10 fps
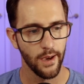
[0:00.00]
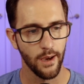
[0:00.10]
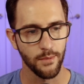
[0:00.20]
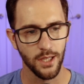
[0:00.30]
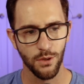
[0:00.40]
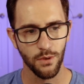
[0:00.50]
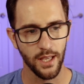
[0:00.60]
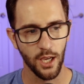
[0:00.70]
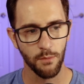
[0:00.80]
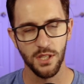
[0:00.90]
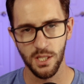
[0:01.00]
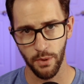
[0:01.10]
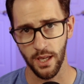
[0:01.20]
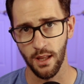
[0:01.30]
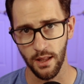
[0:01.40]
it doesn't really help to
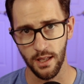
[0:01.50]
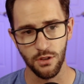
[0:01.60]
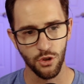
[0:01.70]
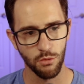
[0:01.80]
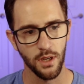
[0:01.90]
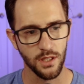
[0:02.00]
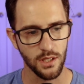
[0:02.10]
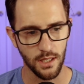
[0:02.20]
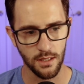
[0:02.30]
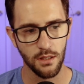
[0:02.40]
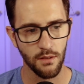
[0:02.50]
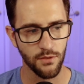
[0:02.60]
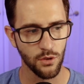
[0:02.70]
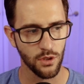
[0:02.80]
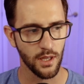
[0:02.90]
speculate too much into the
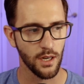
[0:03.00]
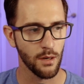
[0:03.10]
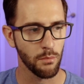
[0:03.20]
future there.